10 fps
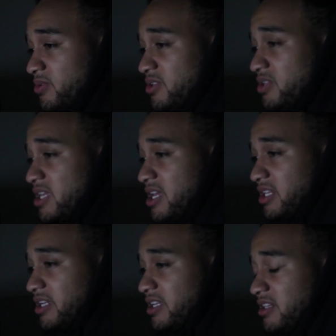you
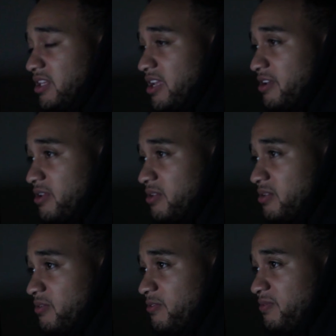can't let that
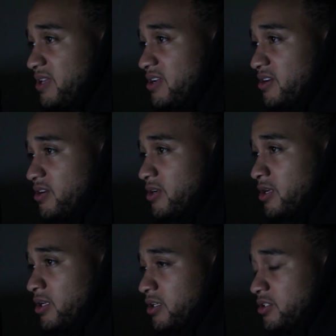fear
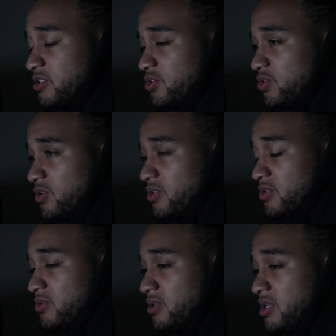control
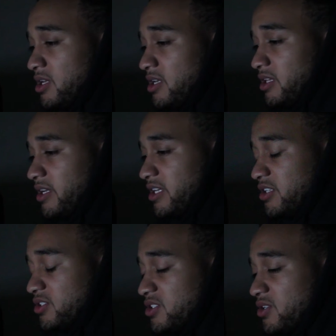you. Like,
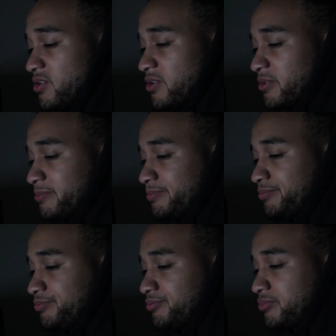
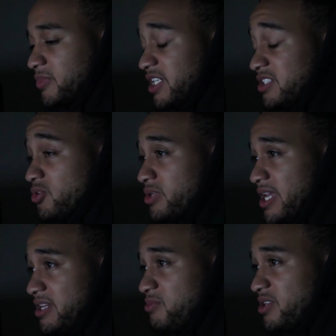it's
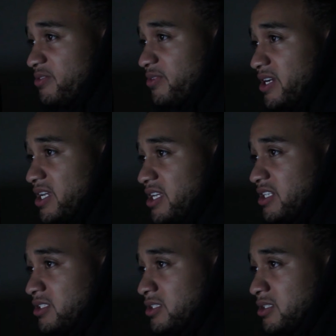okay to be afraid,
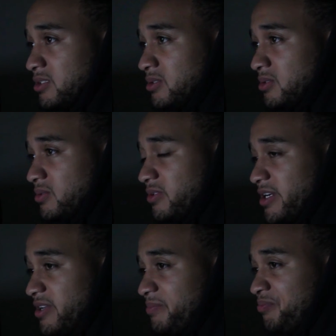
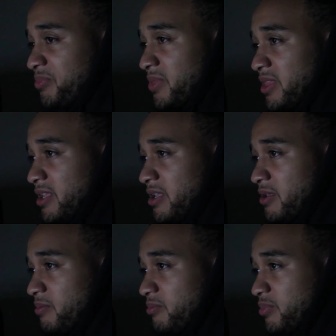right?
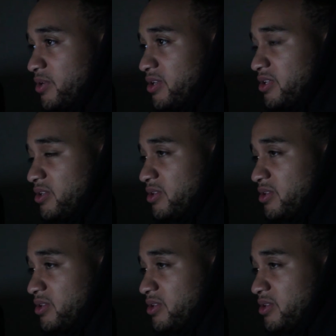But